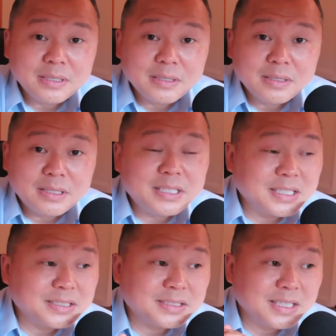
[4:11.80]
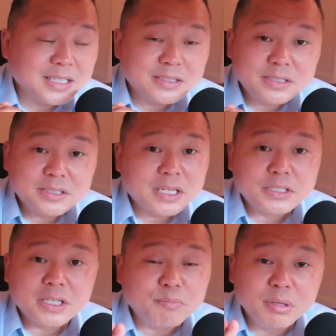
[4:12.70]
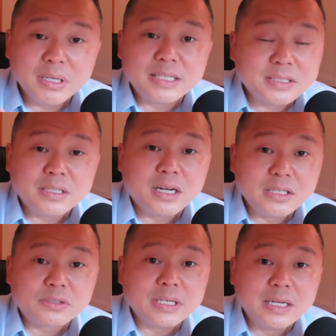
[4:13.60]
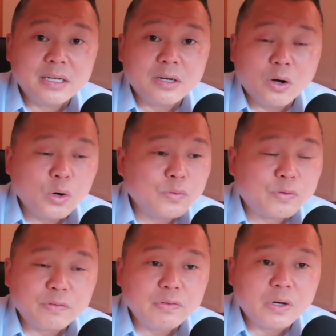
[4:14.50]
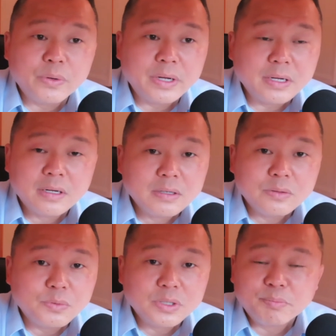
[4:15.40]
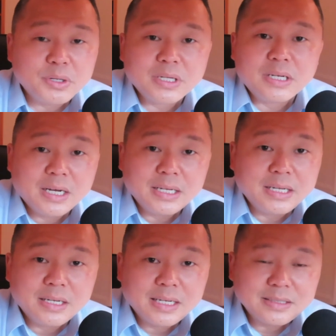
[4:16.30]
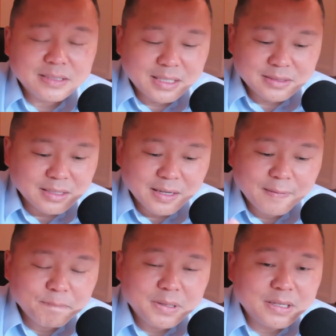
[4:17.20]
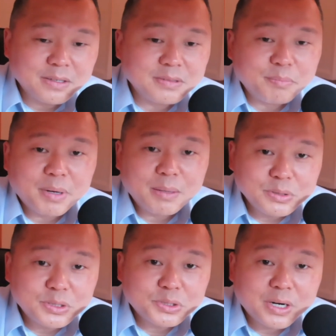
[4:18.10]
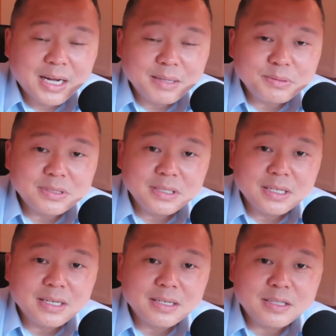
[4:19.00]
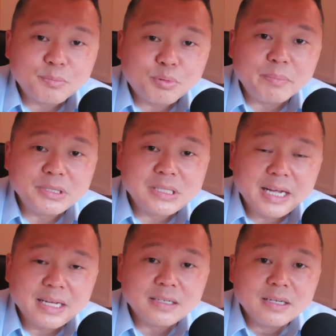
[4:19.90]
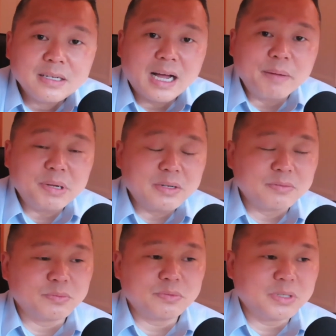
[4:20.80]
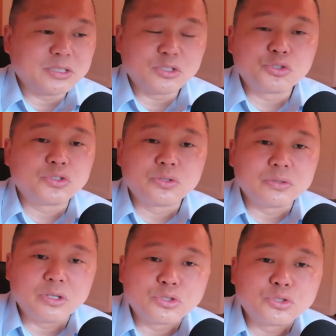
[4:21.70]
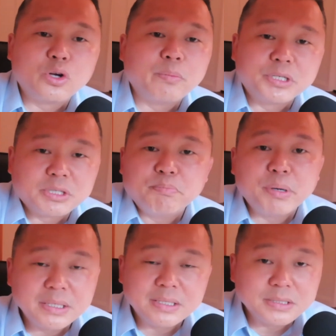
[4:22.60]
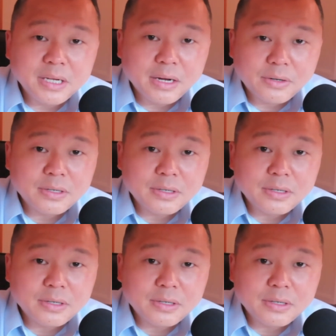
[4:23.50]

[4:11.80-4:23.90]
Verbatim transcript: This is such a blessed country, overflowing with milk and honey, as, as you know, the Bible describes the, uh, the promised land. I mean, it's, there's so much abundance here.